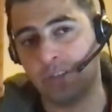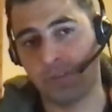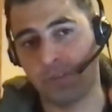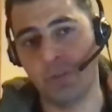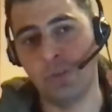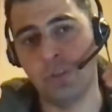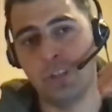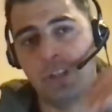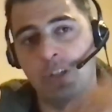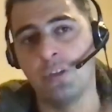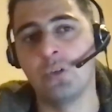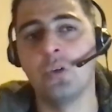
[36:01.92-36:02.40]

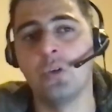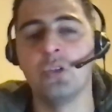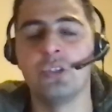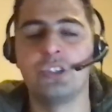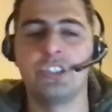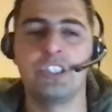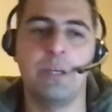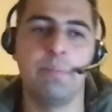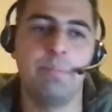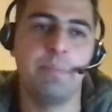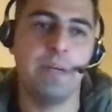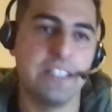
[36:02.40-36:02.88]
you can go
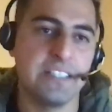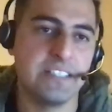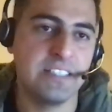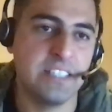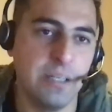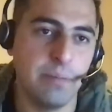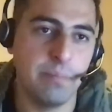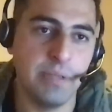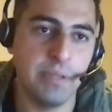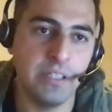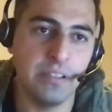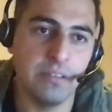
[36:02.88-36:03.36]
step by
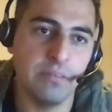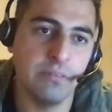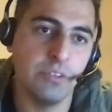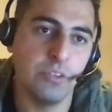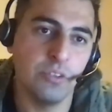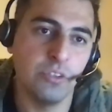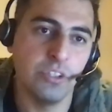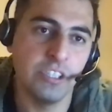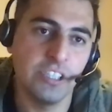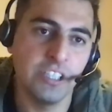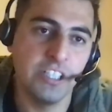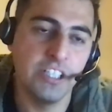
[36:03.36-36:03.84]
step and
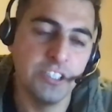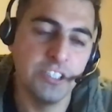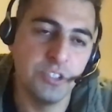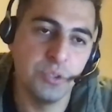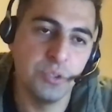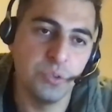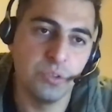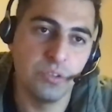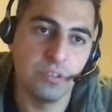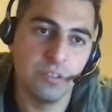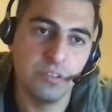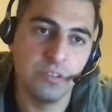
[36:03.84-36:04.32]
increase
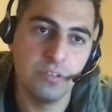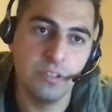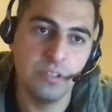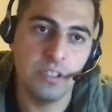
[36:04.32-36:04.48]
your